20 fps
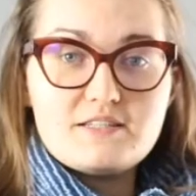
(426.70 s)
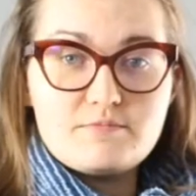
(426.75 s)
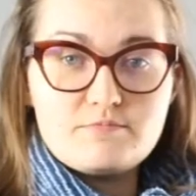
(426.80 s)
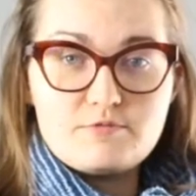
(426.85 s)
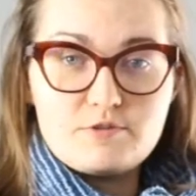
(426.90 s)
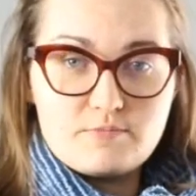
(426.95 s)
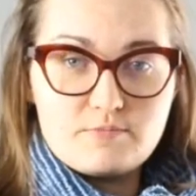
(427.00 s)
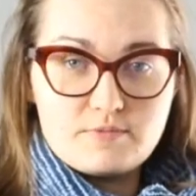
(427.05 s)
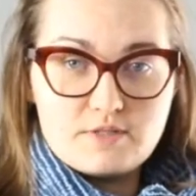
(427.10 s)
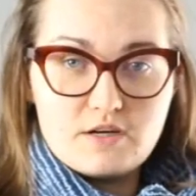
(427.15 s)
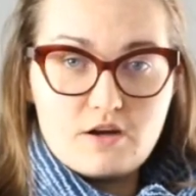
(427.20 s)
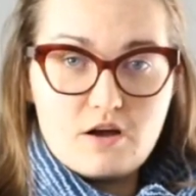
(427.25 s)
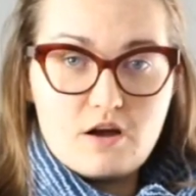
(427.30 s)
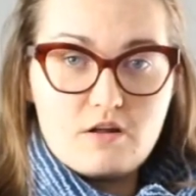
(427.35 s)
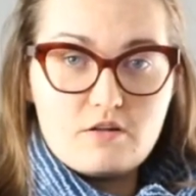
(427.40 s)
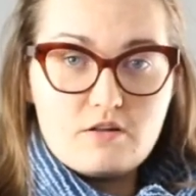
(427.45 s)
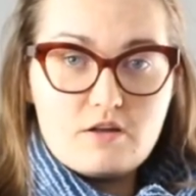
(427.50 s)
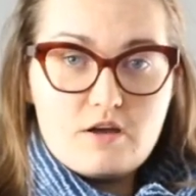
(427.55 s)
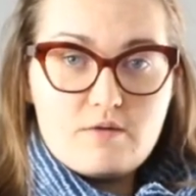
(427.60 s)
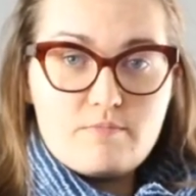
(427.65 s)
symptoms at
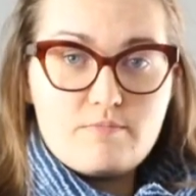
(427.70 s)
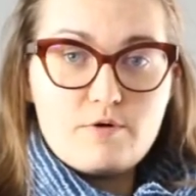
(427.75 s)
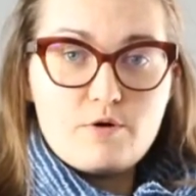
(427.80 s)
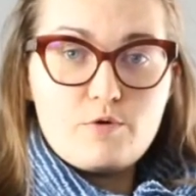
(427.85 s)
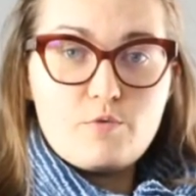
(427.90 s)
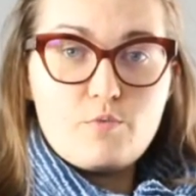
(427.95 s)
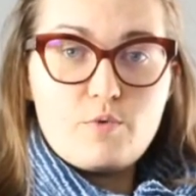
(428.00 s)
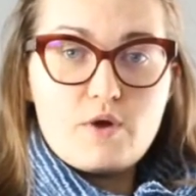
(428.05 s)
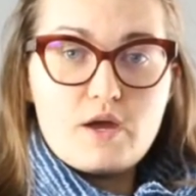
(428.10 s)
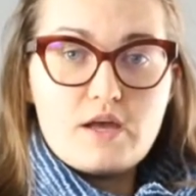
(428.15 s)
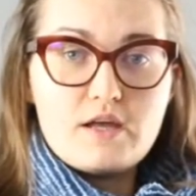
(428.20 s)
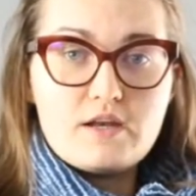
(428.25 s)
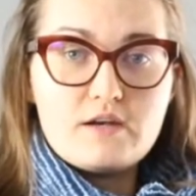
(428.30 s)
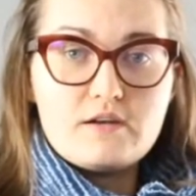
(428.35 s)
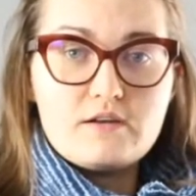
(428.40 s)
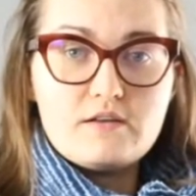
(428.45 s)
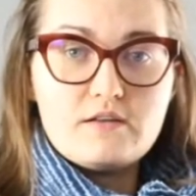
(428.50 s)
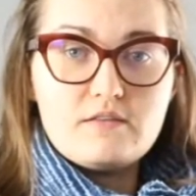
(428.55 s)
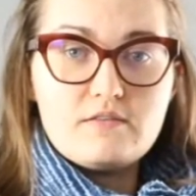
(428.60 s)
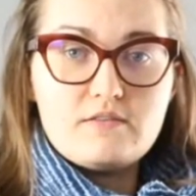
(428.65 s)
all, but
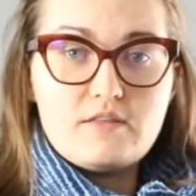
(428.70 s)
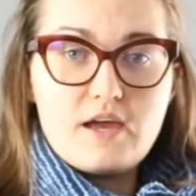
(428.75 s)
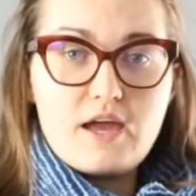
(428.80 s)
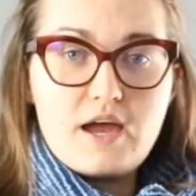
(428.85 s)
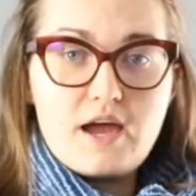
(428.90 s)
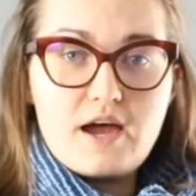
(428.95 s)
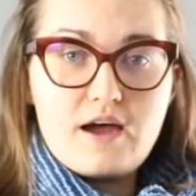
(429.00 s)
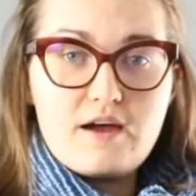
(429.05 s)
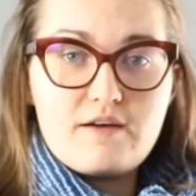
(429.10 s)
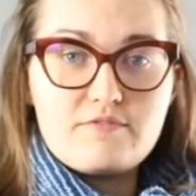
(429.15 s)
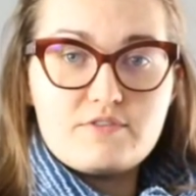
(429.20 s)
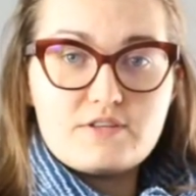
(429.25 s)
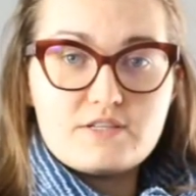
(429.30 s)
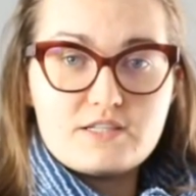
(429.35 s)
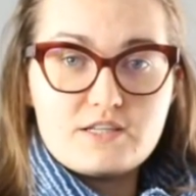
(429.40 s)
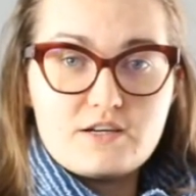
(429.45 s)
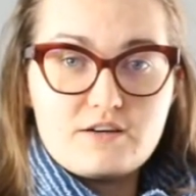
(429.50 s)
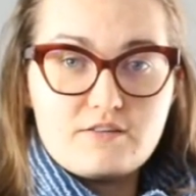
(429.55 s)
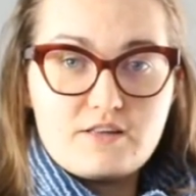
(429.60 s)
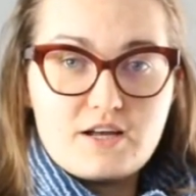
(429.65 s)
when they have the
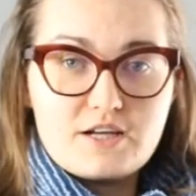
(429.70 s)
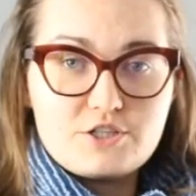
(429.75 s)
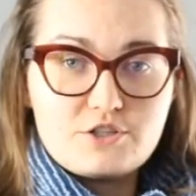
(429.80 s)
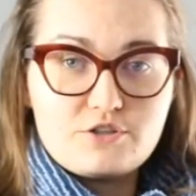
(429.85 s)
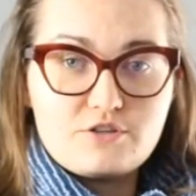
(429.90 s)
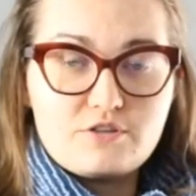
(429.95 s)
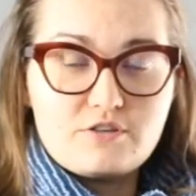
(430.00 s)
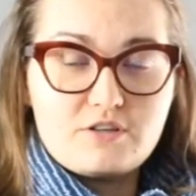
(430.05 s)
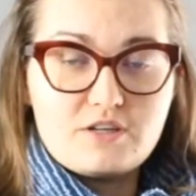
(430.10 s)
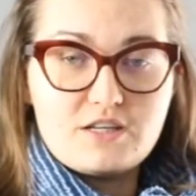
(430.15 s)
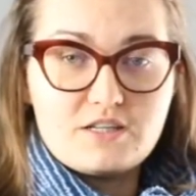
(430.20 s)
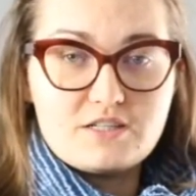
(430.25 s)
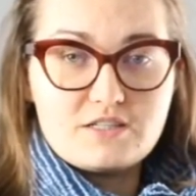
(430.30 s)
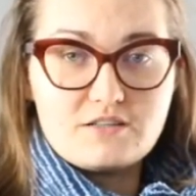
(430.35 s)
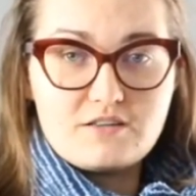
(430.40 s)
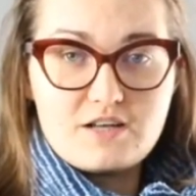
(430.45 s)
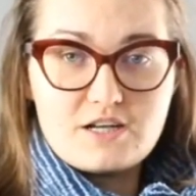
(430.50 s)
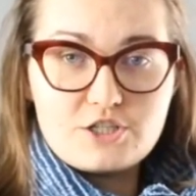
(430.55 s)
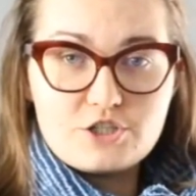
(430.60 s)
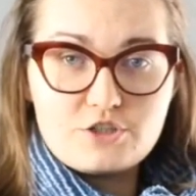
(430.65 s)
serological and
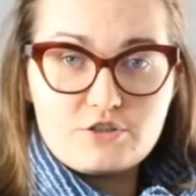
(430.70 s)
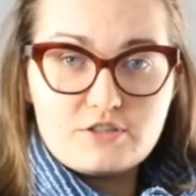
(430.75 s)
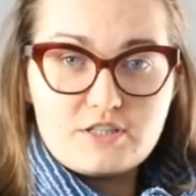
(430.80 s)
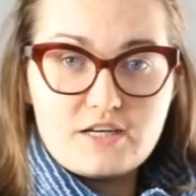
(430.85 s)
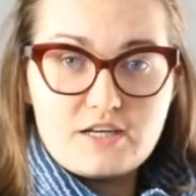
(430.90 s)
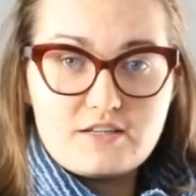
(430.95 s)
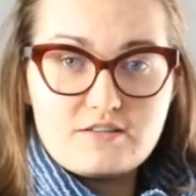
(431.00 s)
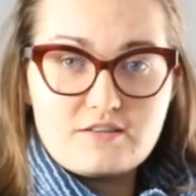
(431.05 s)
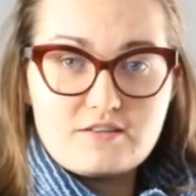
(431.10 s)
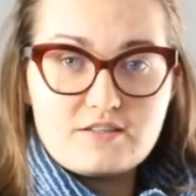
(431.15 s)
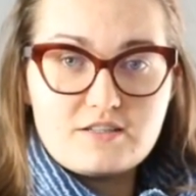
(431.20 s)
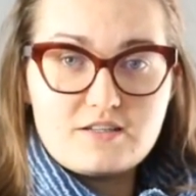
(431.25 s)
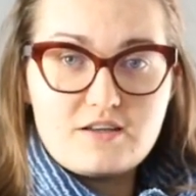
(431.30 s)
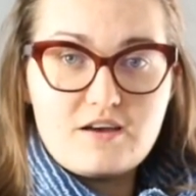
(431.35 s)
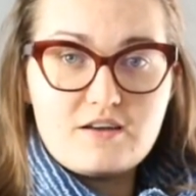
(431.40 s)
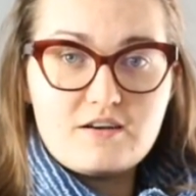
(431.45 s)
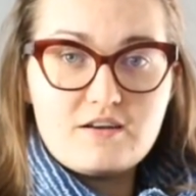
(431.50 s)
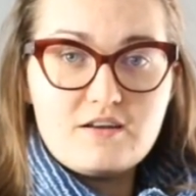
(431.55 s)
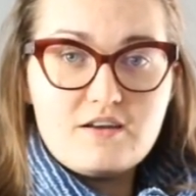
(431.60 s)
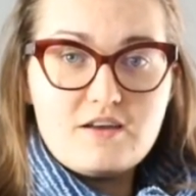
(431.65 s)
histological tests
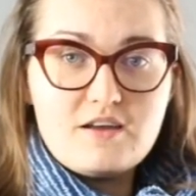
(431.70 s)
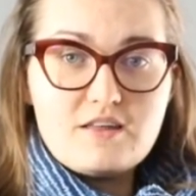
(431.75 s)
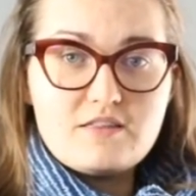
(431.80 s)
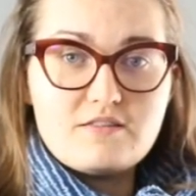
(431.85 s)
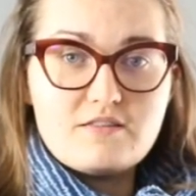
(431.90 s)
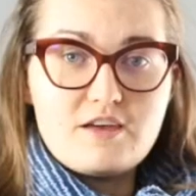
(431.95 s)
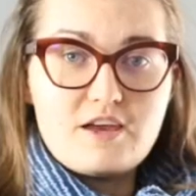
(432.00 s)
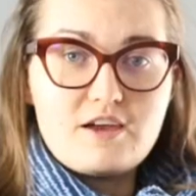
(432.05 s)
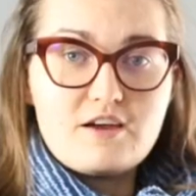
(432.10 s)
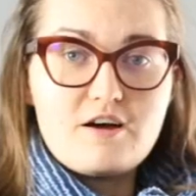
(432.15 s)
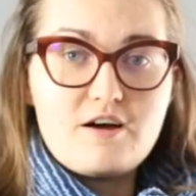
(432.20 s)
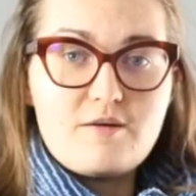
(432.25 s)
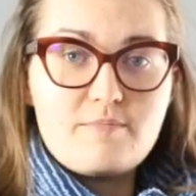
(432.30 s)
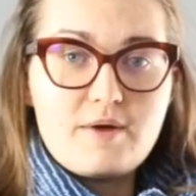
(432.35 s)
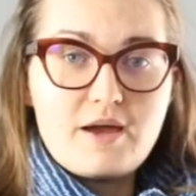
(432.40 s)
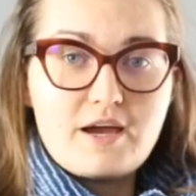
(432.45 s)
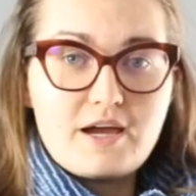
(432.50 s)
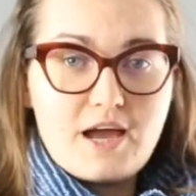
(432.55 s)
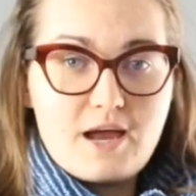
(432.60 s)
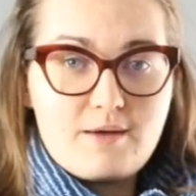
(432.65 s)
done, they come
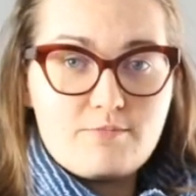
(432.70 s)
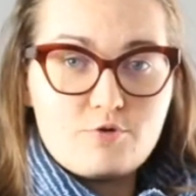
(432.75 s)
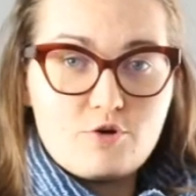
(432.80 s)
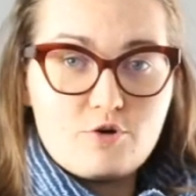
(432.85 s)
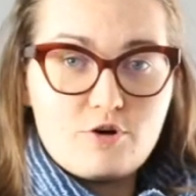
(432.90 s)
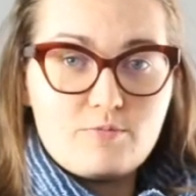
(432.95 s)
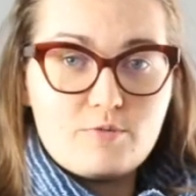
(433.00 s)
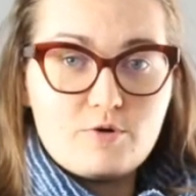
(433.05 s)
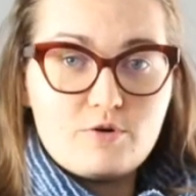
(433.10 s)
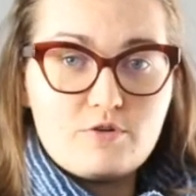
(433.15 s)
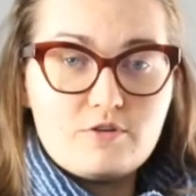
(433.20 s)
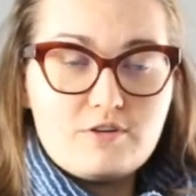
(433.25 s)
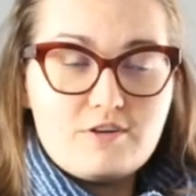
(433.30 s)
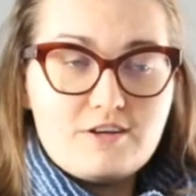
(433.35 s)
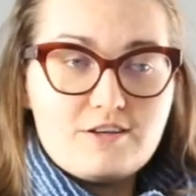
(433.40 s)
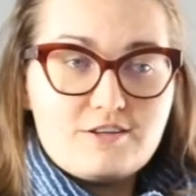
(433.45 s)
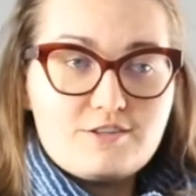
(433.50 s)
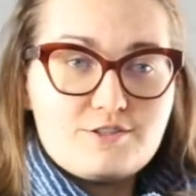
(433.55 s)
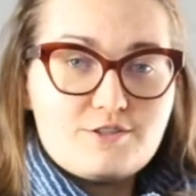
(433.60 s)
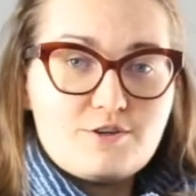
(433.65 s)
back abnormal.
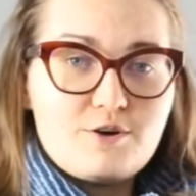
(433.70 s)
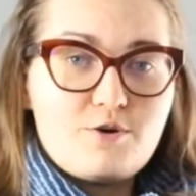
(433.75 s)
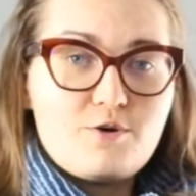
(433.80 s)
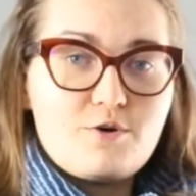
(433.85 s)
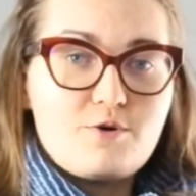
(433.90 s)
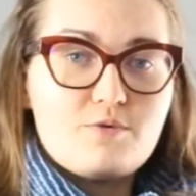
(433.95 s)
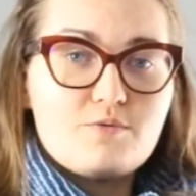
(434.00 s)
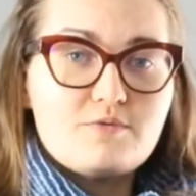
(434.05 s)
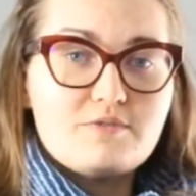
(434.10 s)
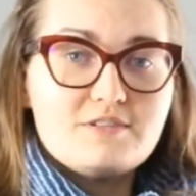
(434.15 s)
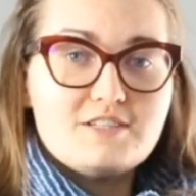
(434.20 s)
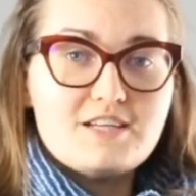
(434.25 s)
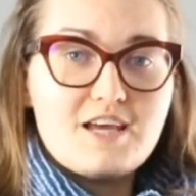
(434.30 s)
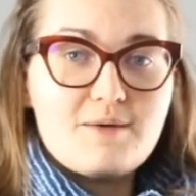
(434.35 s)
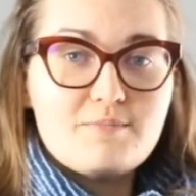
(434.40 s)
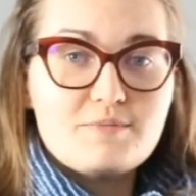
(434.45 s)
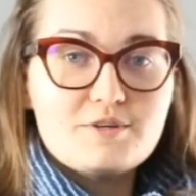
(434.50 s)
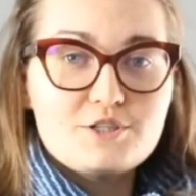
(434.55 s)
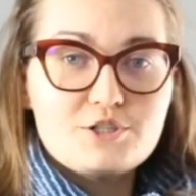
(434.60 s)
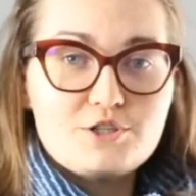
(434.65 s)
So
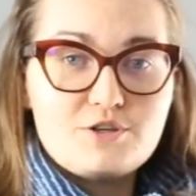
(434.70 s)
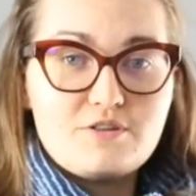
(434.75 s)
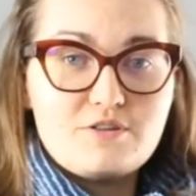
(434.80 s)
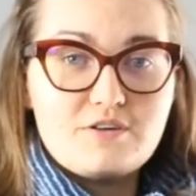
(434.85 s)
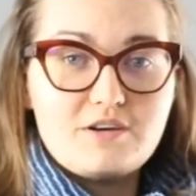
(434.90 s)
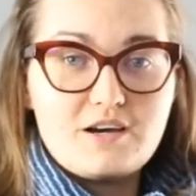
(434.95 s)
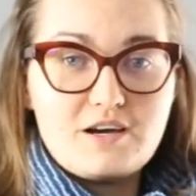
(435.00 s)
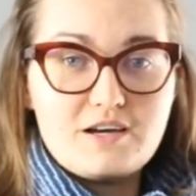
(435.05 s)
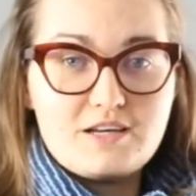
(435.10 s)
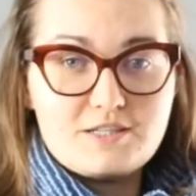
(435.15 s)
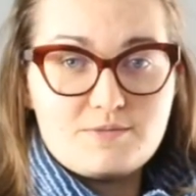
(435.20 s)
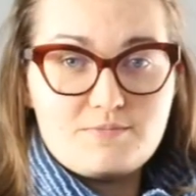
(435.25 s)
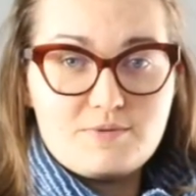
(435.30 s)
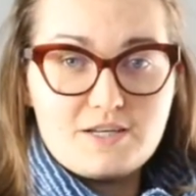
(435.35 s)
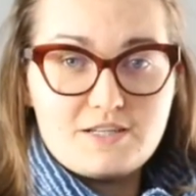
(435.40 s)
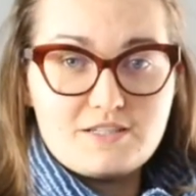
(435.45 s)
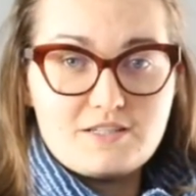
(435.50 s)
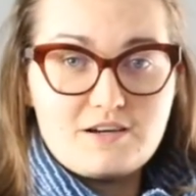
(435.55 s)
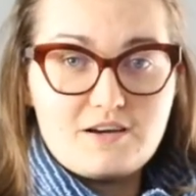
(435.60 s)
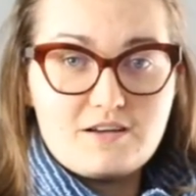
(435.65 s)
damage to the gut is
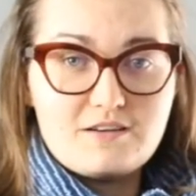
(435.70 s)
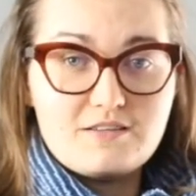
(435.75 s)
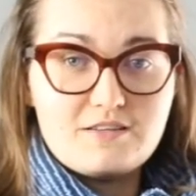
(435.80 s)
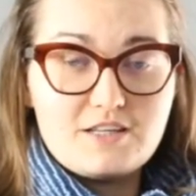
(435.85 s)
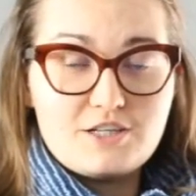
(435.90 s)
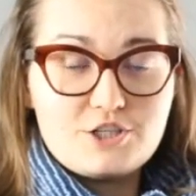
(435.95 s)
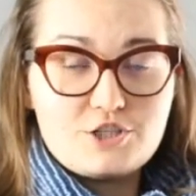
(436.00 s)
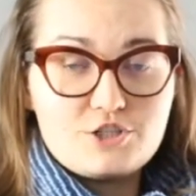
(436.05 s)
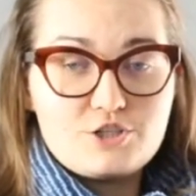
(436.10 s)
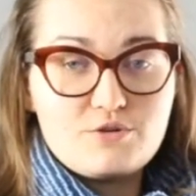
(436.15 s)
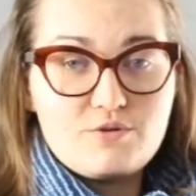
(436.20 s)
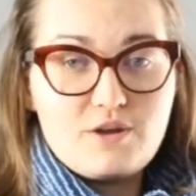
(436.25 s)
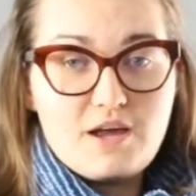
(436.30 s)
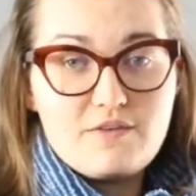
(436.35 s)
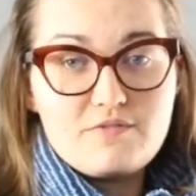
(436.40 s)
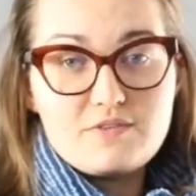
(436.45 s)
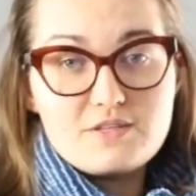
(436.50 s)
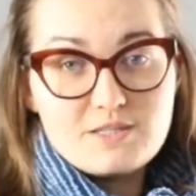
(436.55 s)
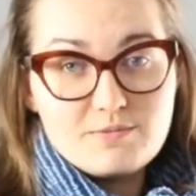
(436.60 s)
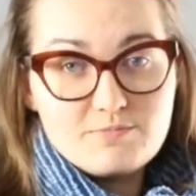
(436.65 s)
being done, they just don't
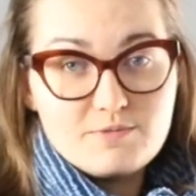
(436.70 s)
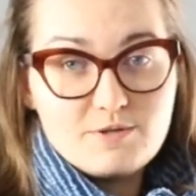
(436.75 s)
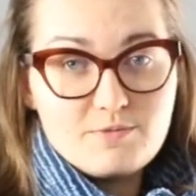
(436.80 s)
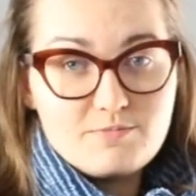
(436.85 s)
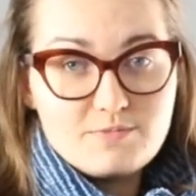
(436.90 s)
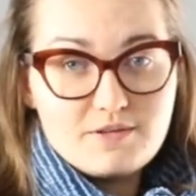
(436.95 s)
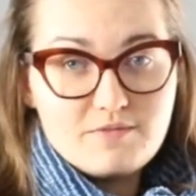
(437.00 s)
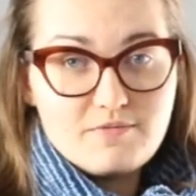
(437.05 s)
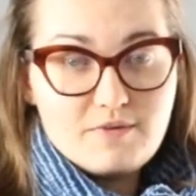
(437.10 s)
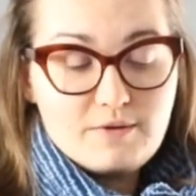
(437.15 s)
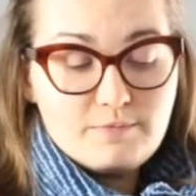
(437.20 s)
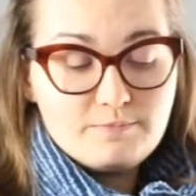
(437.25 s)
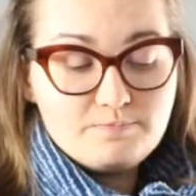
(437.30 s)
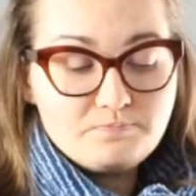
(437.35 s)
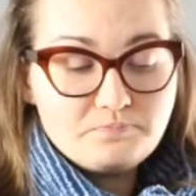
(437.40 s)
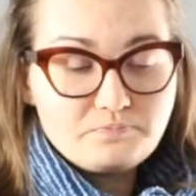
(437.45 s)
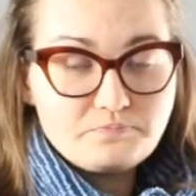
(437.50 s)
have the symptoms of it.